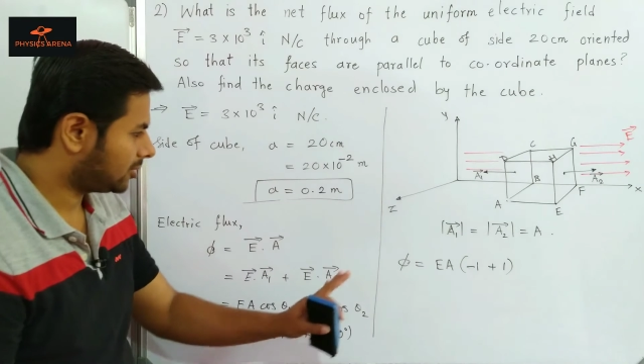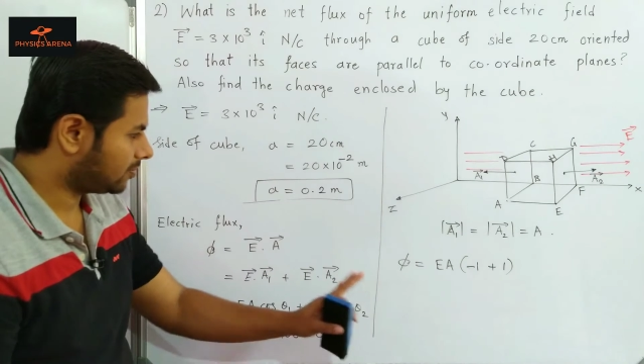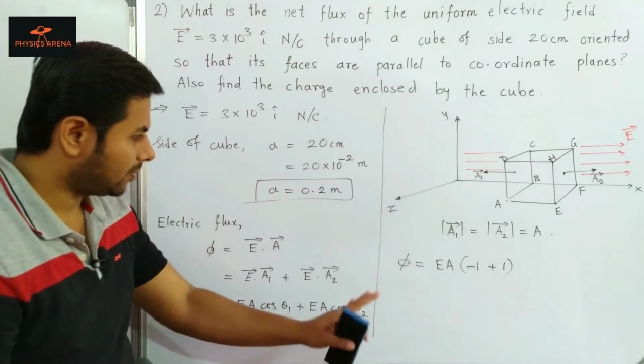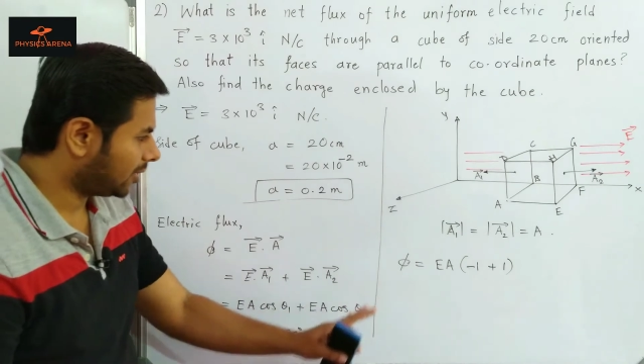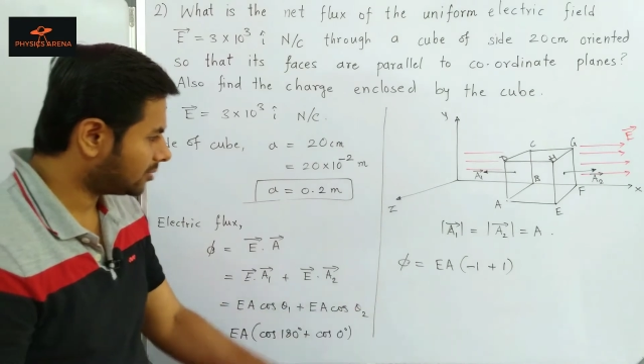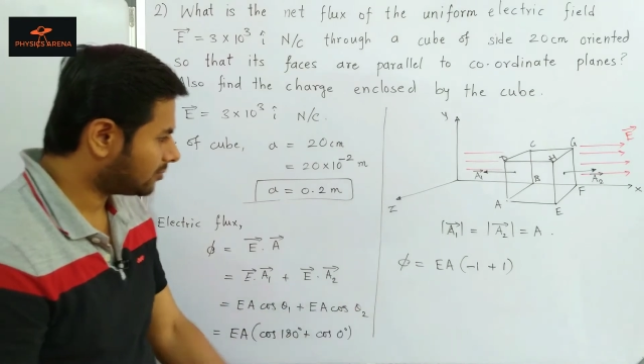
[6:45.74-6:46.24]
is
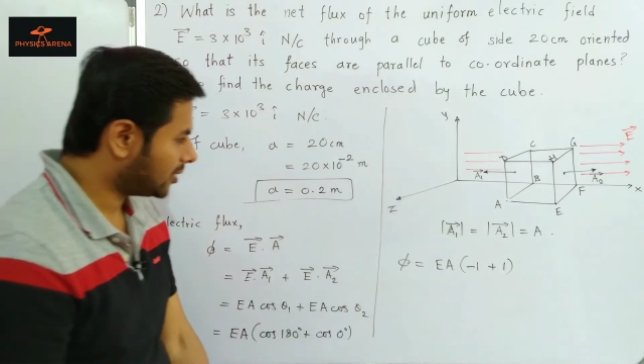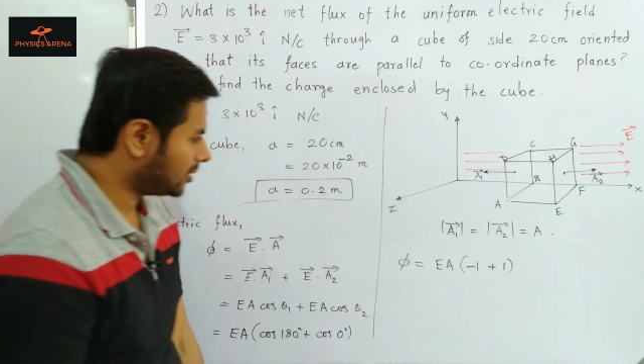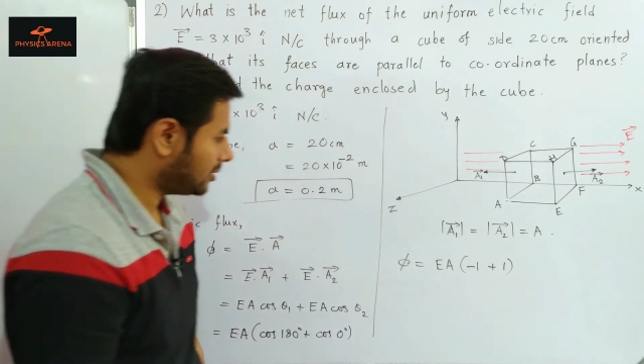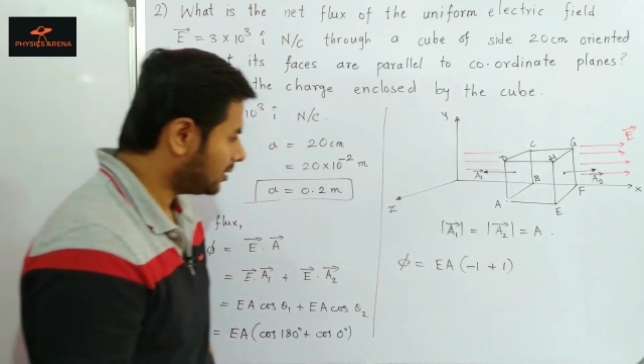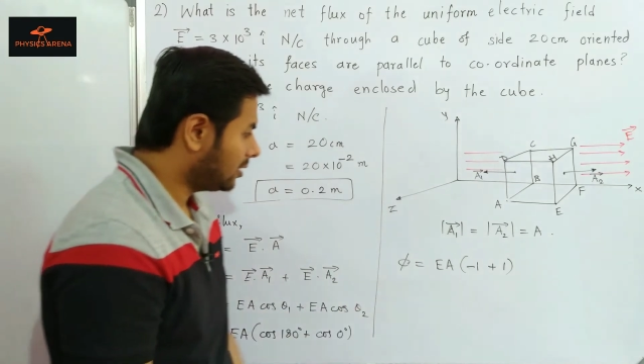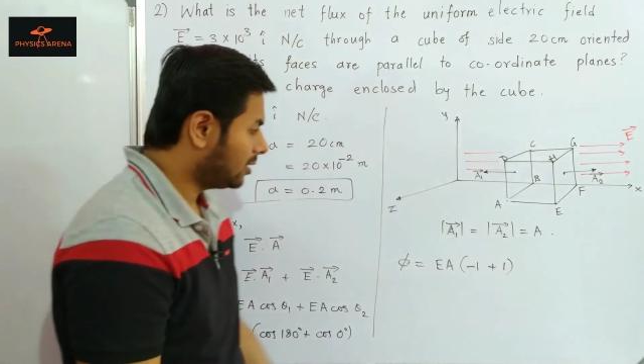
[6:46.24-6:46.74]
plus
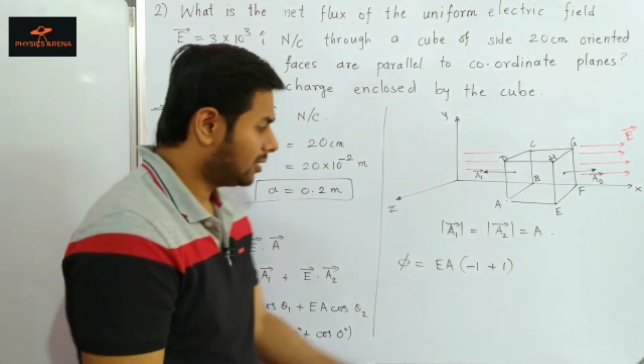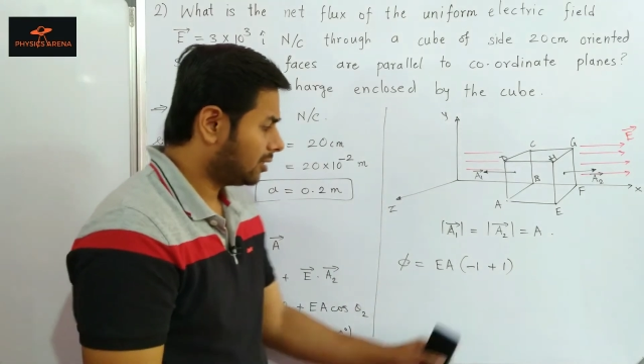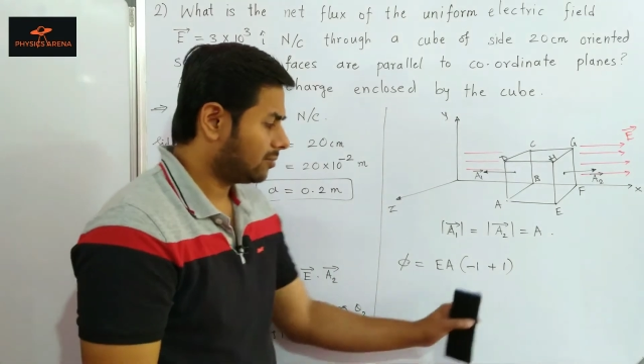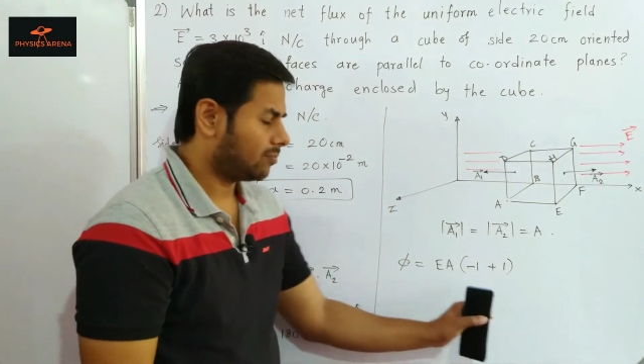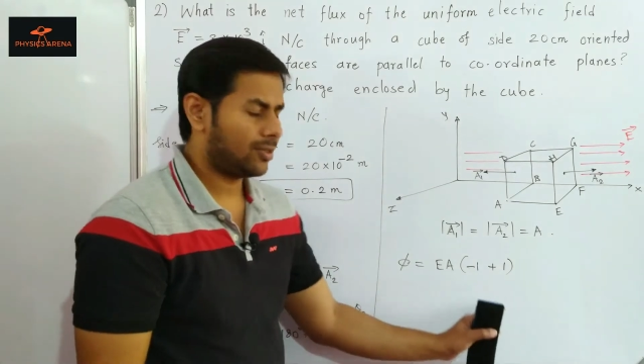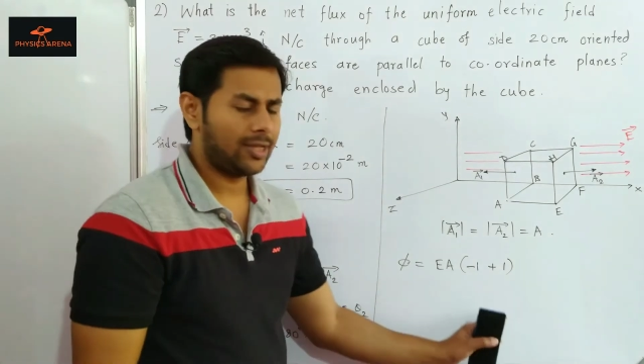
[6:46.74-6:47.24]

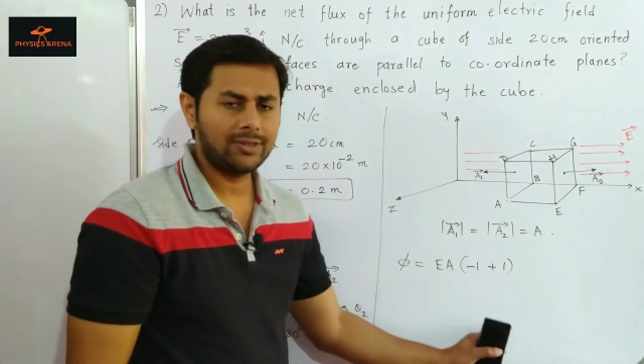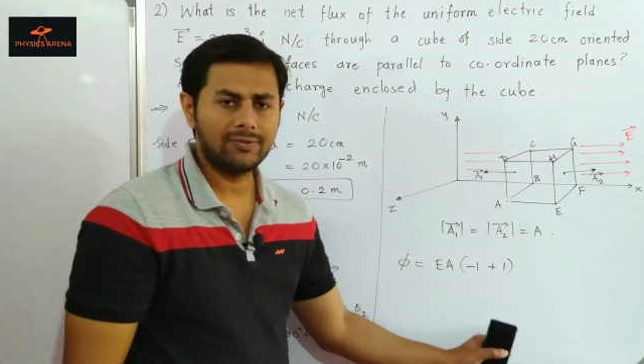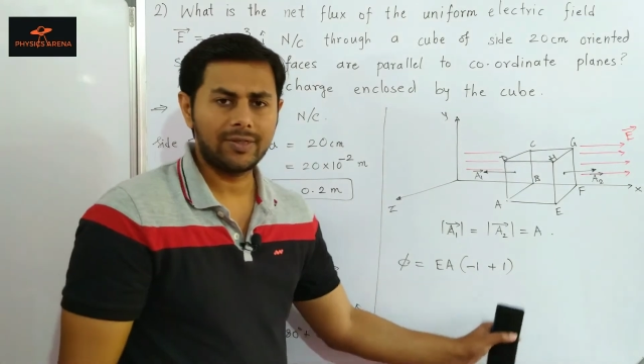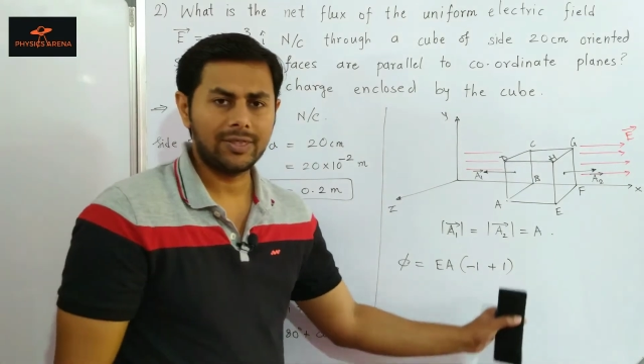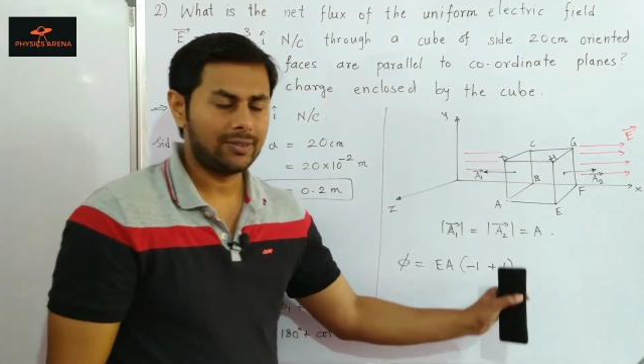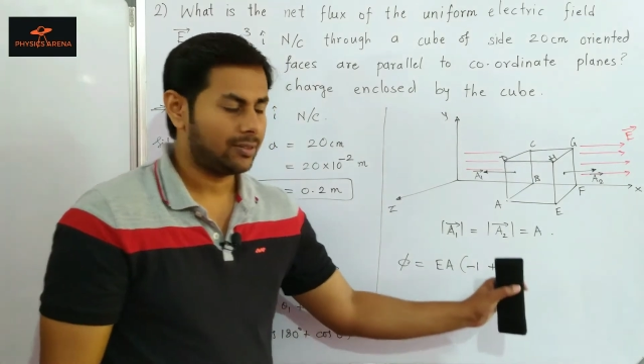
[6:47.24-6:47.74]

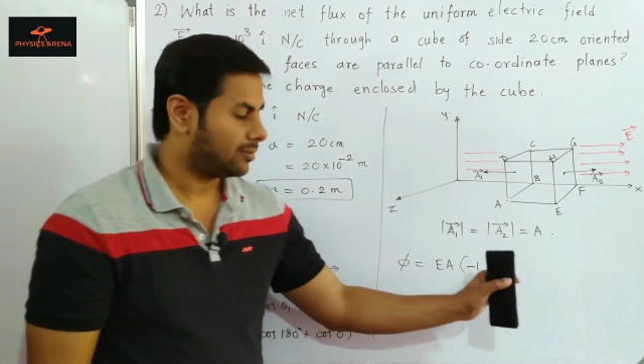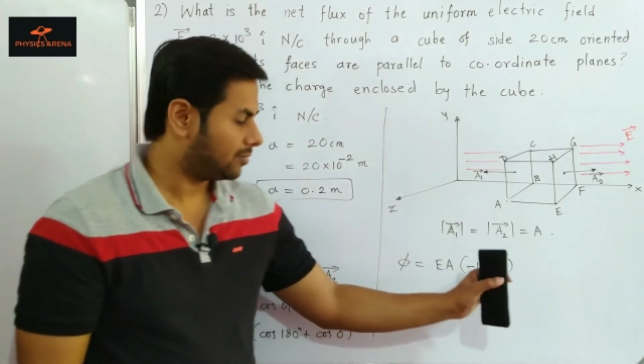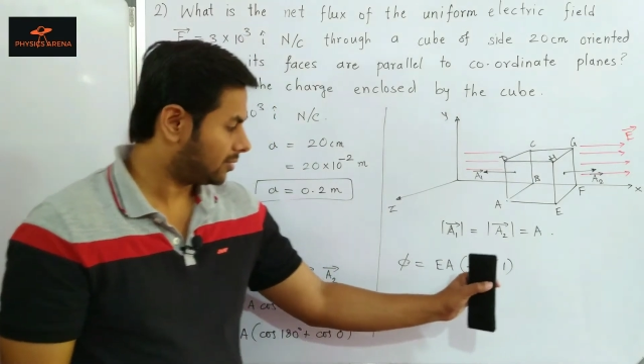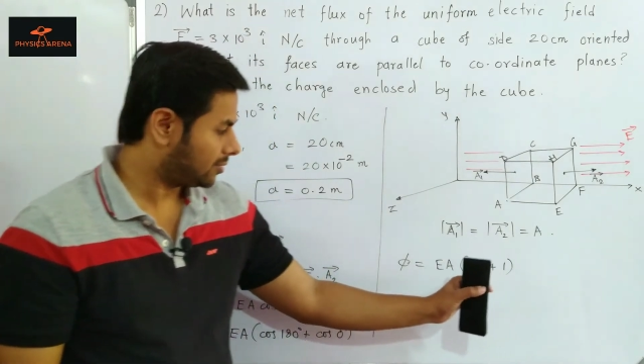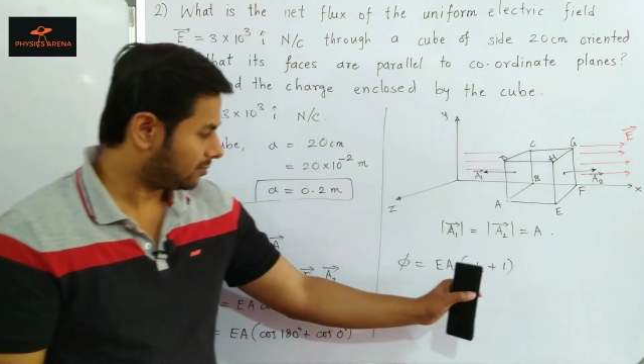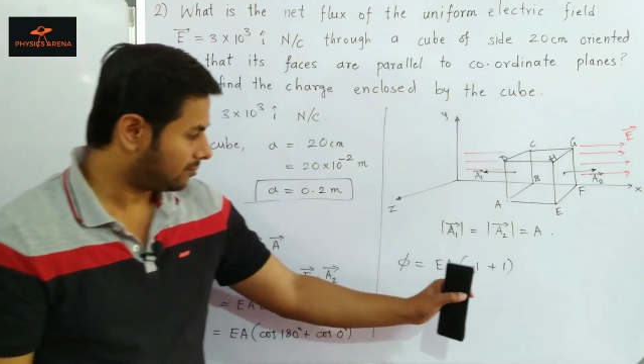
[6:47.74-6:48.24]
1
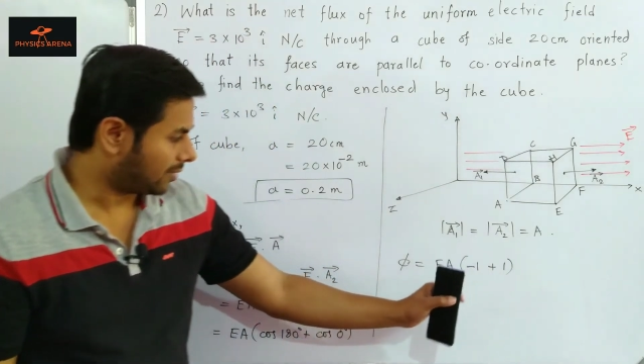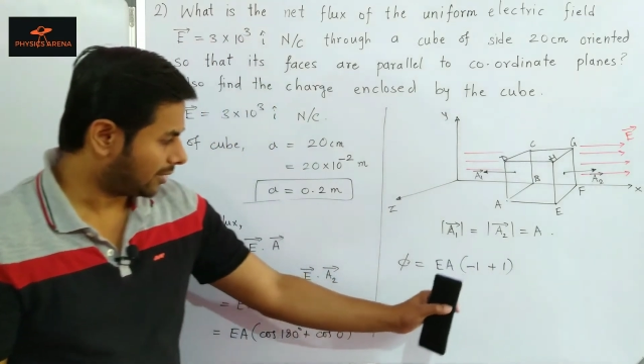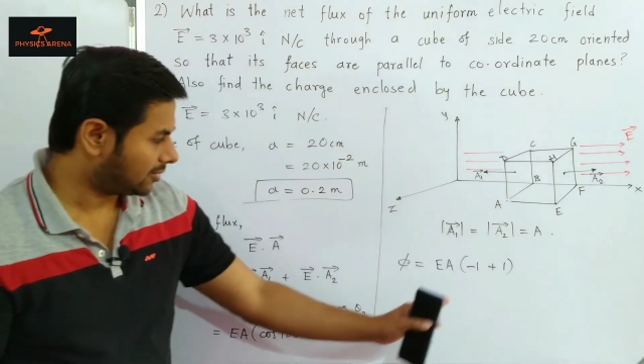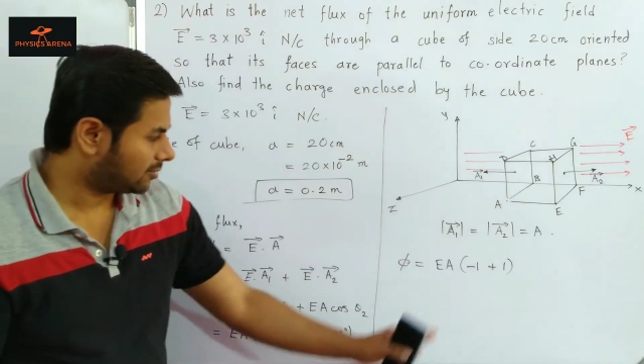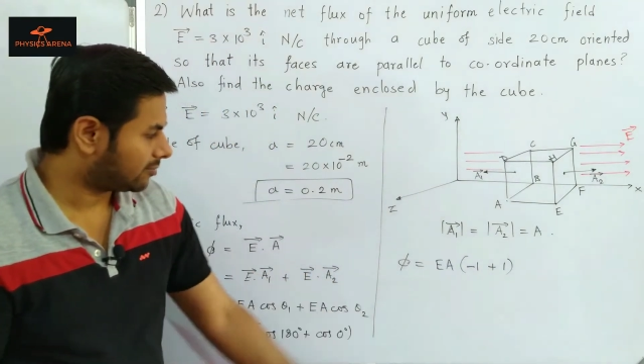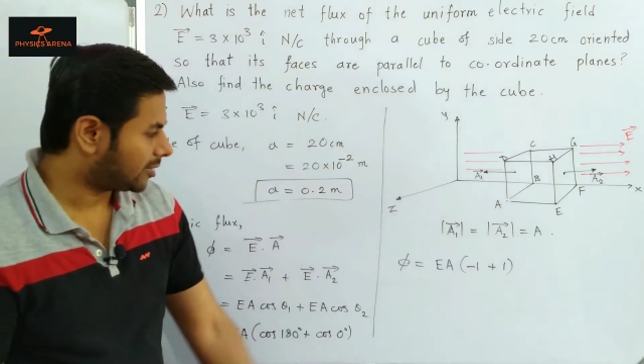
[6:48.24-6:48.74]

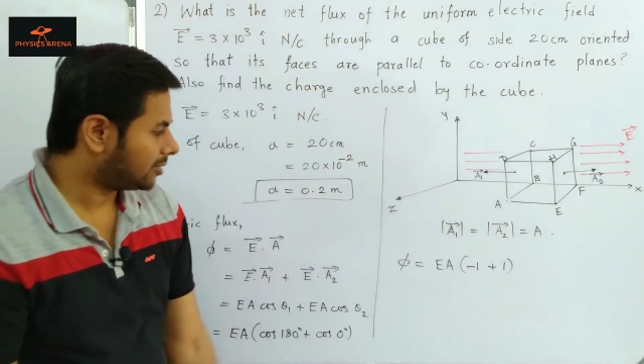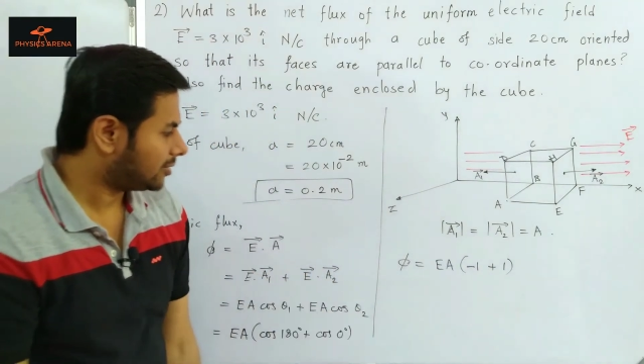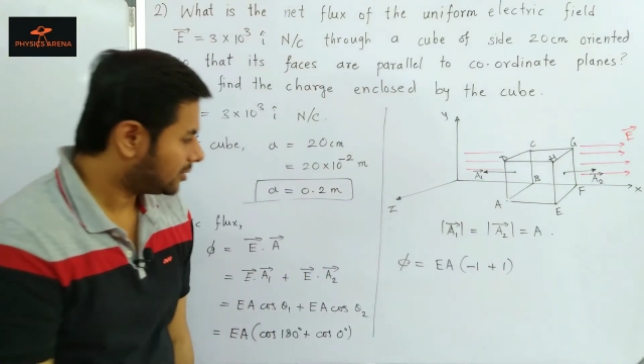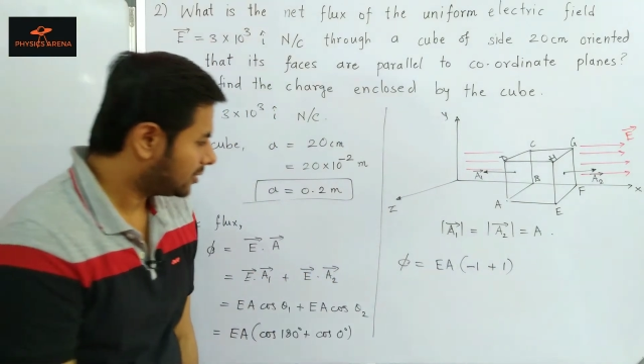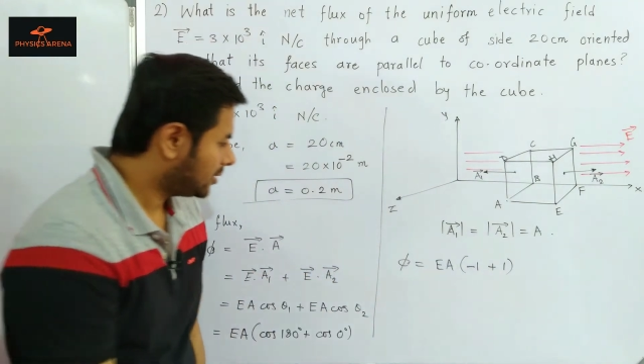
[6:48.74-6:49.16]
minus 1